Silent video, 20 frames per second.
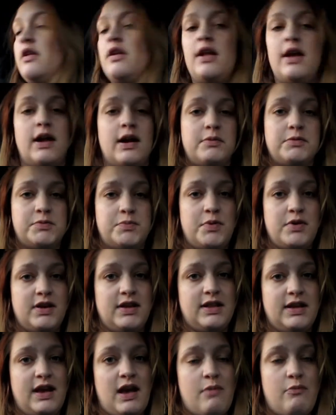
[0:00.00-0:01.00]
look like I was
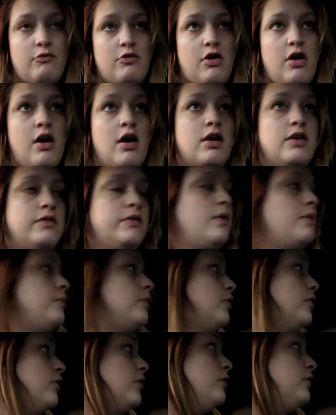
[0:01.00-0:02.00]
pointing the camera at her, so I'm
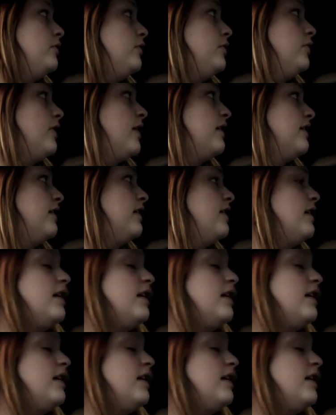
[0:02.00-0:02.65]
not going to do that.